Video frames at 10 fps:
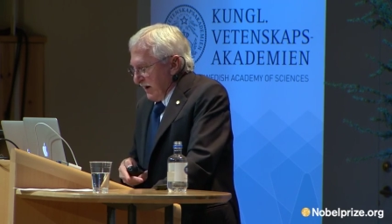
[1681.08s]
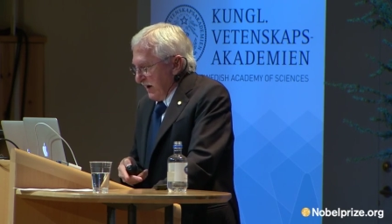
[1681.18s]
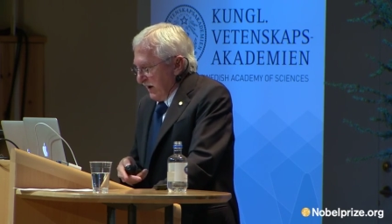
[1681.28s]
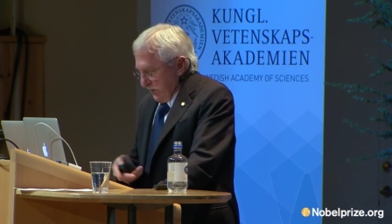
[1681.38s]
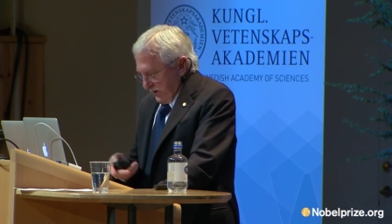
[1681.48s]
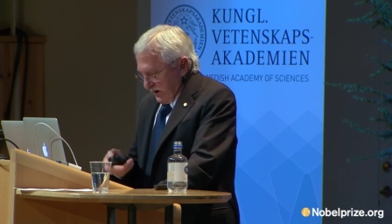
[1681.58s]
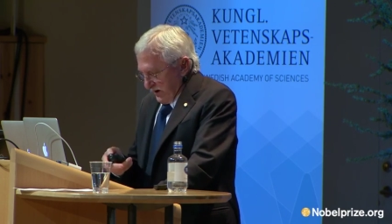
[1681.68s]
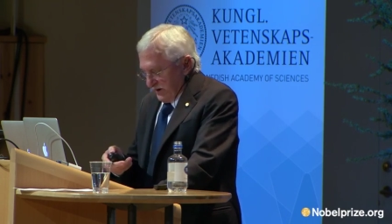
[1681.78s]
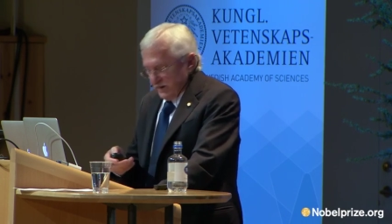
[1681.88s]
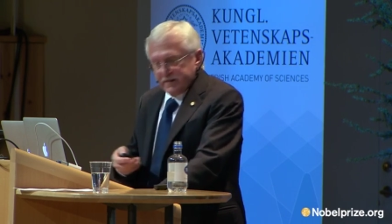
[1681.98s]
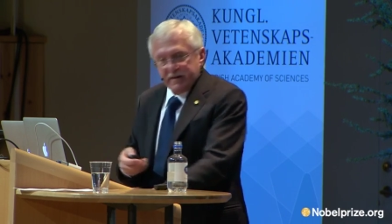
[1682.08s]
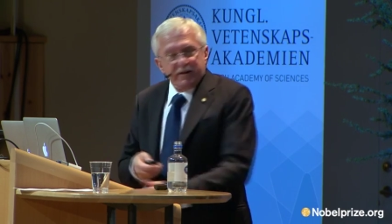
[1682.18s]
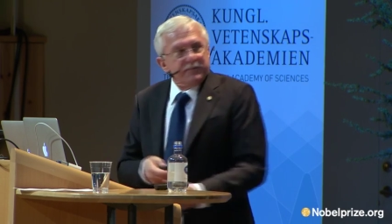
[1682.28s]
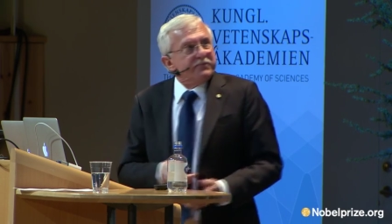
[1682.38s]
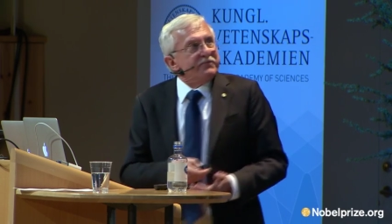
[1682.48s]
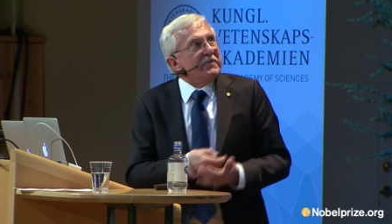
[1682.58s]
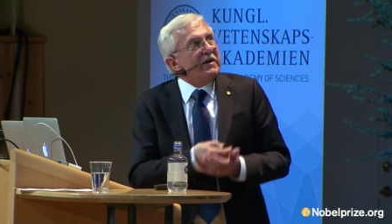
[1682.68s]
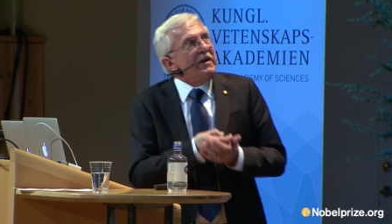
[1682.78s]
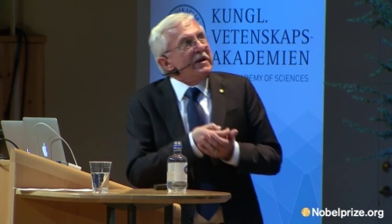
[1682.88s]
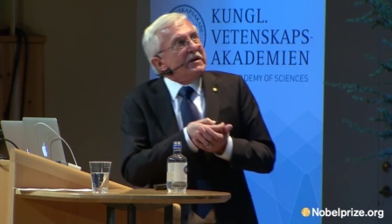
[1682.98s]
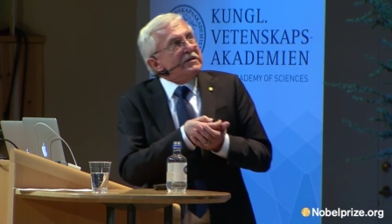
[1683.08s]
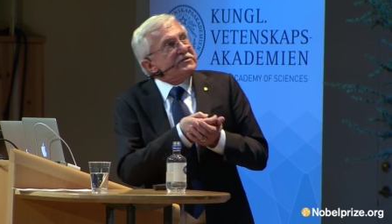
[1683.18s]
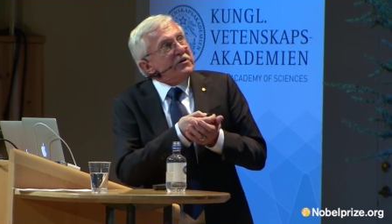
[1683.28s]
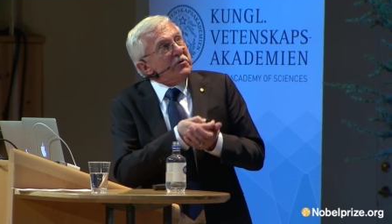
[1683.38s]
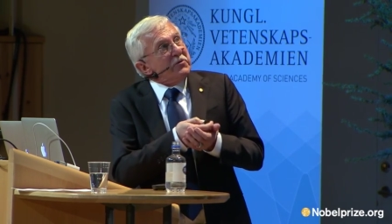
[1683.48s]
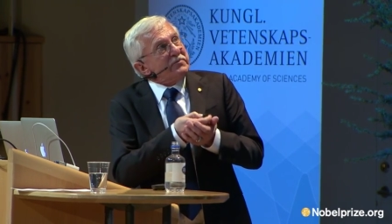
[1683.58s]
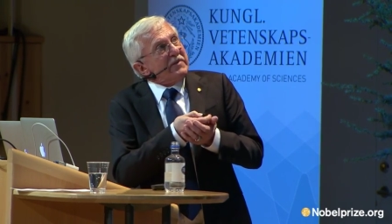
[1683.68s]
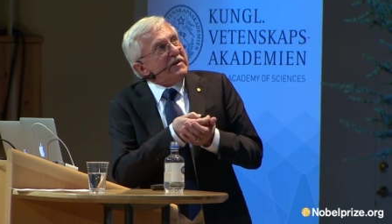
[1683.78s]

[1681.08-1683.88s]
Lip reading: at Albert Einstein. So